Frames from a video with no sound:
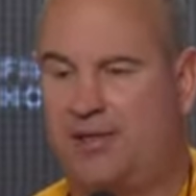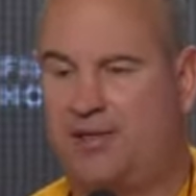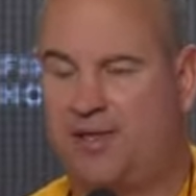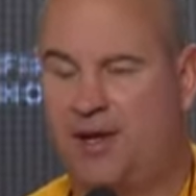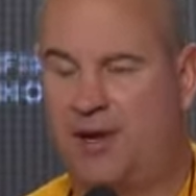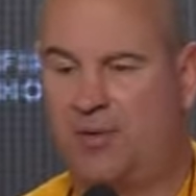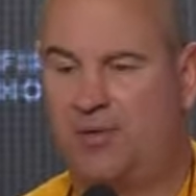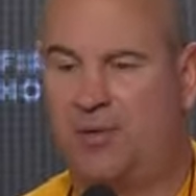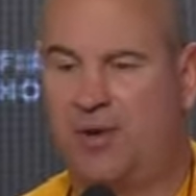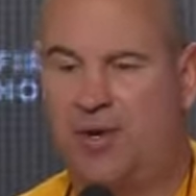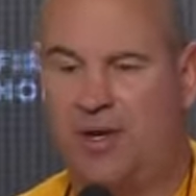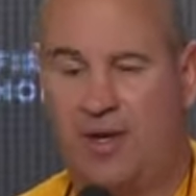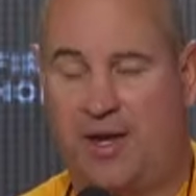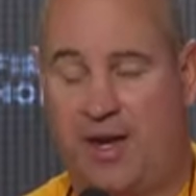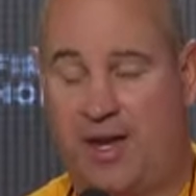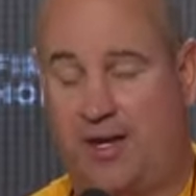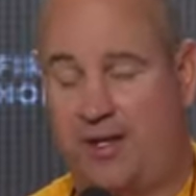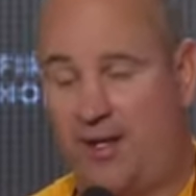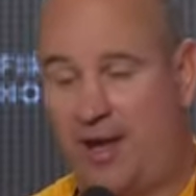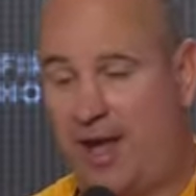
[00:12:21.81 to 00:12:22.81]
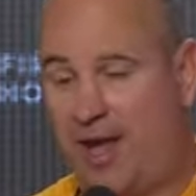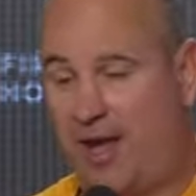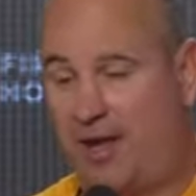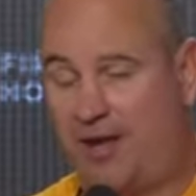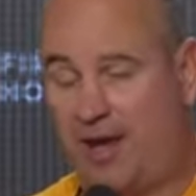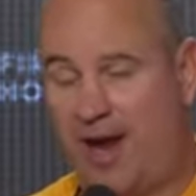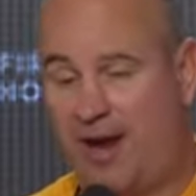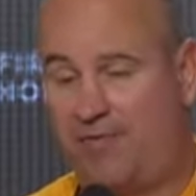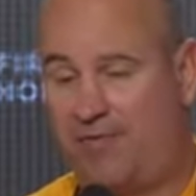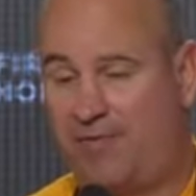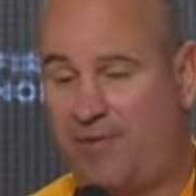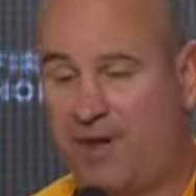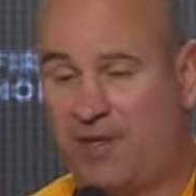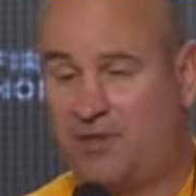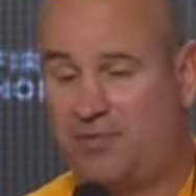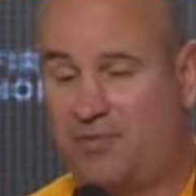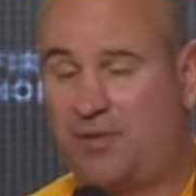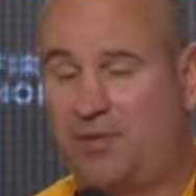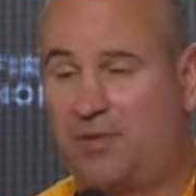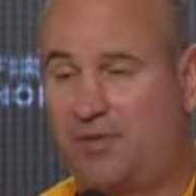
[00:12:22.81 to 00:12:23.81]
So, and hey, our
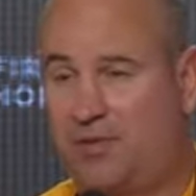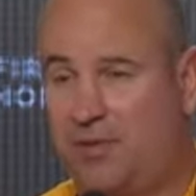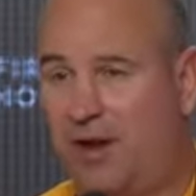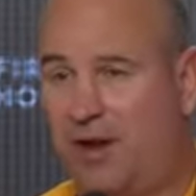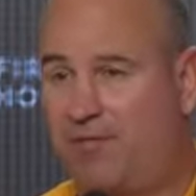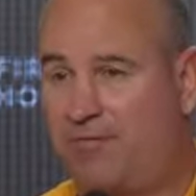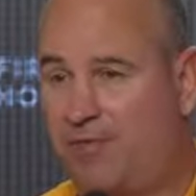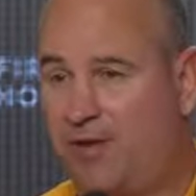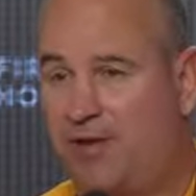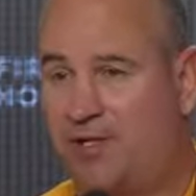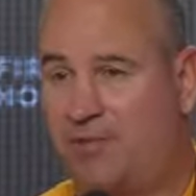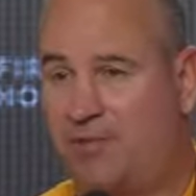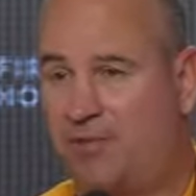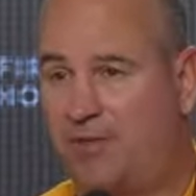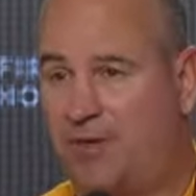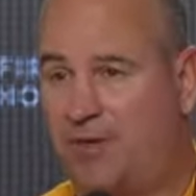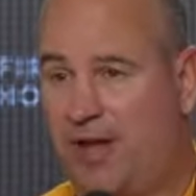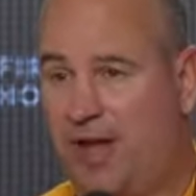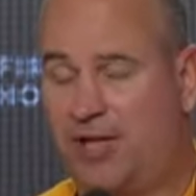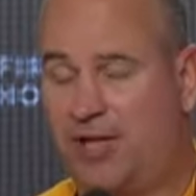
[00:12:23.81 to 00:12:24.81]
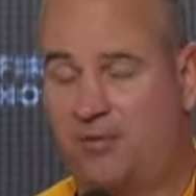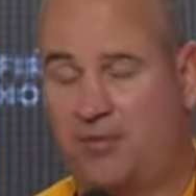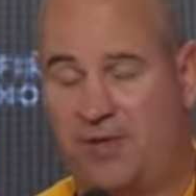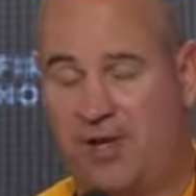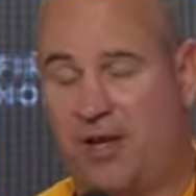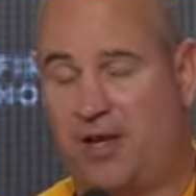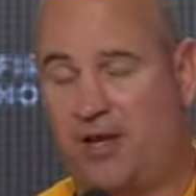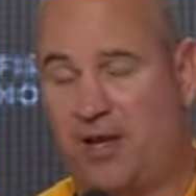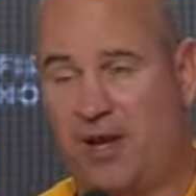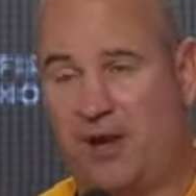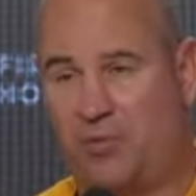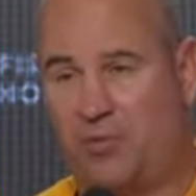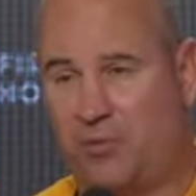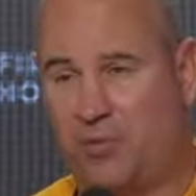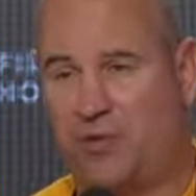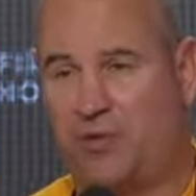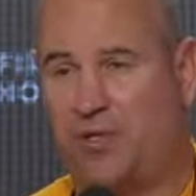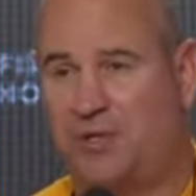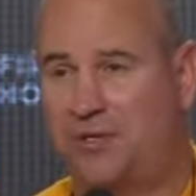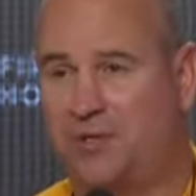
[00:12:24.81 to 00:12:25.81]
freshman class, we got a lot of
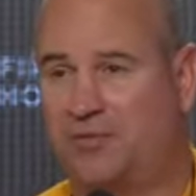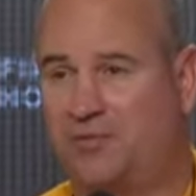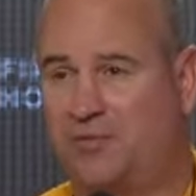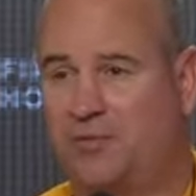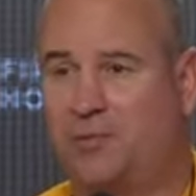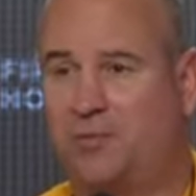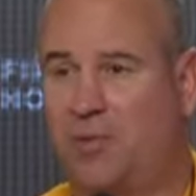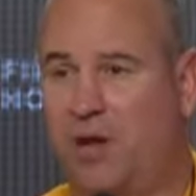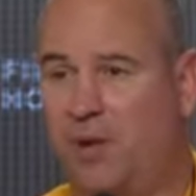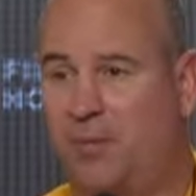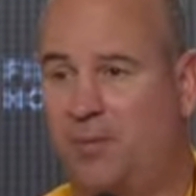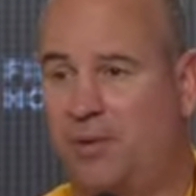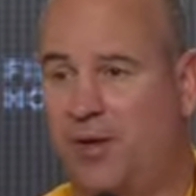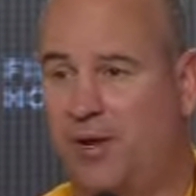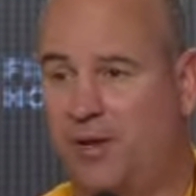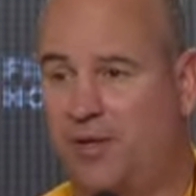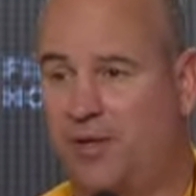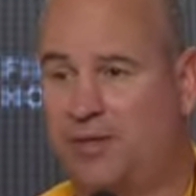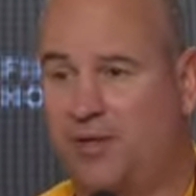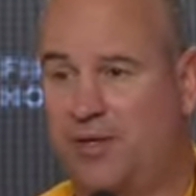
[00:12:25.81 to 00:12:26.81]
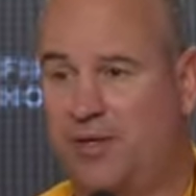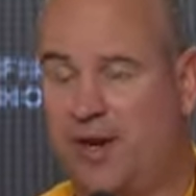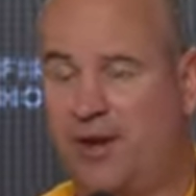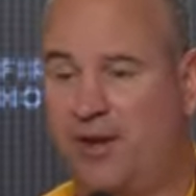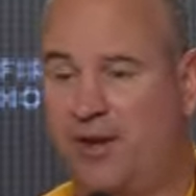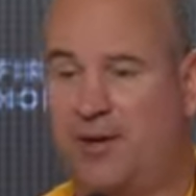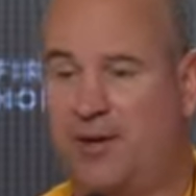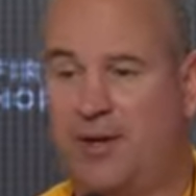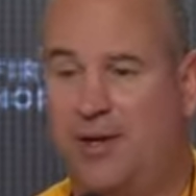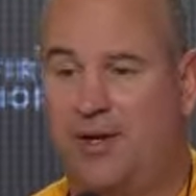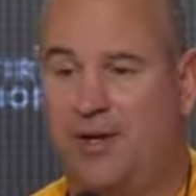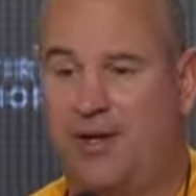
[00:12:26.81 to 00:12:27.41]
really good football players in there.